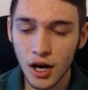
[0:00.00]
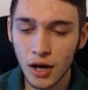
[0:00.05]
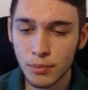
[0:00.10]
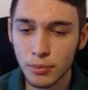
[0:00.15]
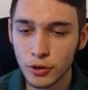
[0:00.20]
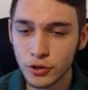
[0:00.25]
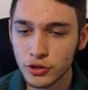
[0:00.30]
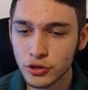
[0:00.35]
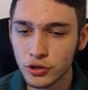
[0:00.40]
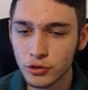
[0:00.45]

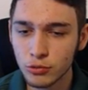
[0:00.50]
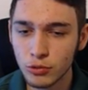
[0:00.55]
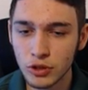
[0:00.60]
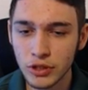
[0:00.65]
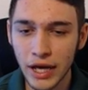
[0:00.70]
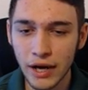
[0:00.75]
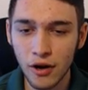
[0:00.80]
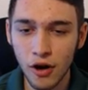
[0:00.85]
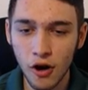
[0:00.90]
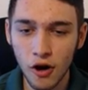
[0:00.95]
Pursuit will
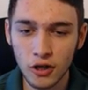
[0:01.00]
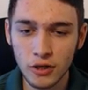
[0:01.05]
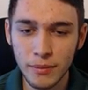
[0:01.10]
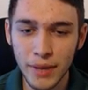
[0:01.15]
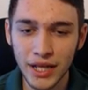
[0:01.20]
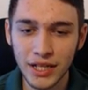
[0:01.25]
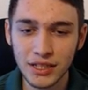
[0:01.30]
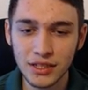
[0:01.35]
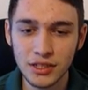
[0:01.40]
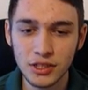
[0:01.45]
now
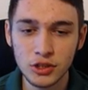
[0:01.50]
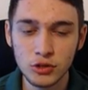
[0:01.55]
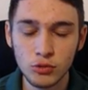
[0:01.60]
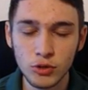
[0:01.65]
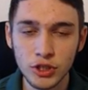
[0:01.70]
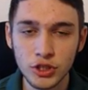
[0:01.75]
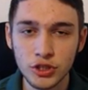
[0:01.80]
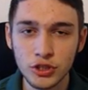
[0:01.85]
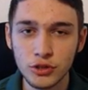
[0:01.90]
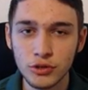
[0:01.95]
automatically
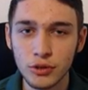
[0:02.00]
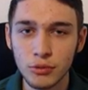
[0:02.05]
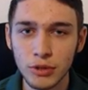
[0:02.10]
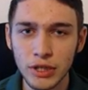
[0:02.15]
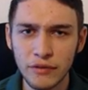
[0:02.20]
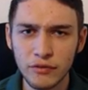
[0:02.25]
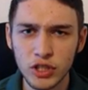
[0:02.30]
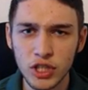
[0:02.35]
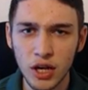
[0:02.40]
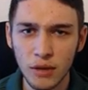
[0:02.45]
switch to it
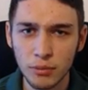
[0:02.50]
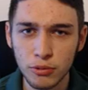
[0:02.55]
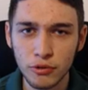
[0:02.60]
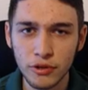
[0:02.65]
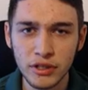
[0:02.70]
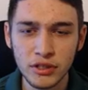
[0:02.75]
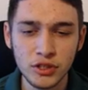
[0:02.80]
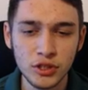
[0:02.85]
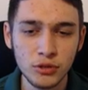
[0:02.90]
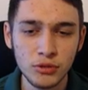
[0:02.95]
whenever you
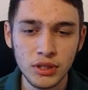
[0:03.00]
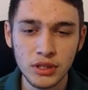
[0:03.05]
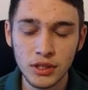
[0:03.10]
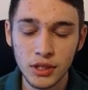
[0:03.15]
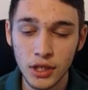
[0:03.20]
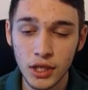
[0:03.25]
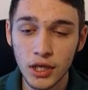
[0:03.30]
upgrade to it.